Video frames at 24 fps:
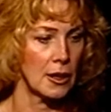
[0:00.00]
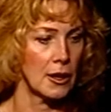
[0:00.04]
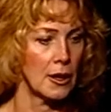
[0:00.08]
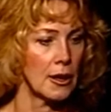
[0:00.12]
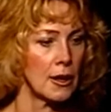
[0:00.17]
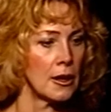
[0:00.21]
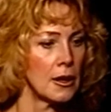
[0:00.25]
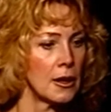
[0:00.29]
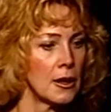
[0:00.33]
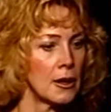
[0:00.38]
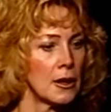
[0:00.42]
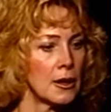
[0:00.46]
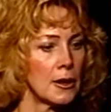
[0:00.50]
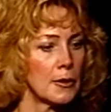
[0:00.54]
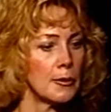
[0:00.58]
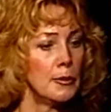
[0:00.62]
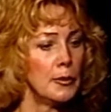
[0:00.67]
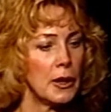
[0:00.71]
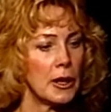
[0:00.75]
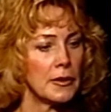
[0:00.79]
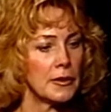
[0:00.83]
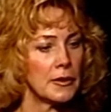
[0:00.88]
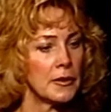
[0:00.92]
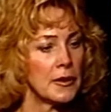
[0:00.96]
Mm-hmm.
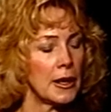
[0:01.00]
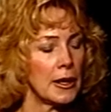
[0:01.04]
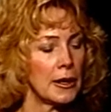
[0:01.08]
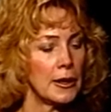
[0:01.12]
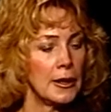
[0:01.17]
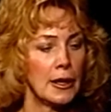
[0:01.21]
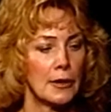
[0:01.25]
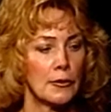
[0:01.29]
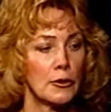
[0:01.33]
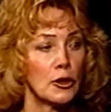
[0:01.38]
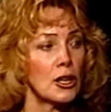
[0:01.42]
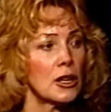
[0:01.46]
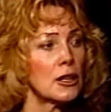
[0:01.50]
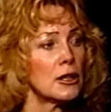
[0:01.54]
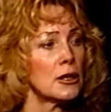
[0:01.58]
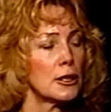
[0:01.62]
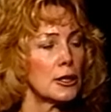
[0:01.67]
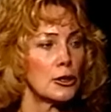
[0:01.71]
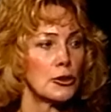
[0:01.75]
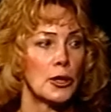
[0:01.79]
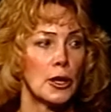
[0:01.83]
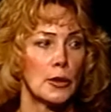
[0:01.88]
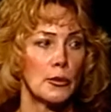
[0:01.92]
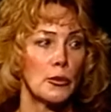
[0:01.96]
But they never
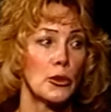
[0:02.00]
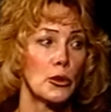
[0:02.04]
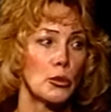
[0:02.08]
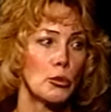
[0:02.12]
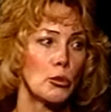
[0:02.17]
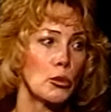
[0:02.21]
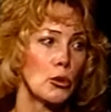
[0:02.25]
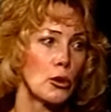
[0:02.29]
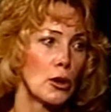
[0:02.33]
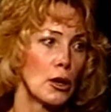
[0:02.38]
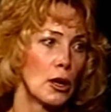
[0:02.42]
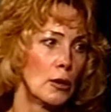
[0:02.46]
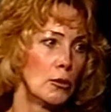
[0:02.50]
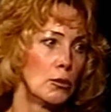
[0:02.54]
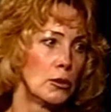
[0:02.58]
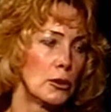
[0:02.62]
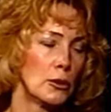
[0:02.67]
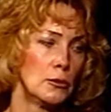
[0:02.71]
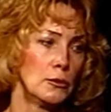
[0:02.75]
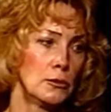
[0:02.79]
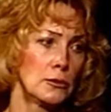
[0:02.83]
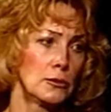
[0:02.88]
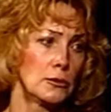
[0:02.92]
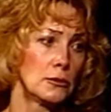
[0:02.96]
cleared up the
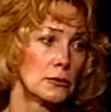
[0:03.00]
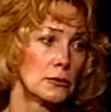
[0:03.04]
problem.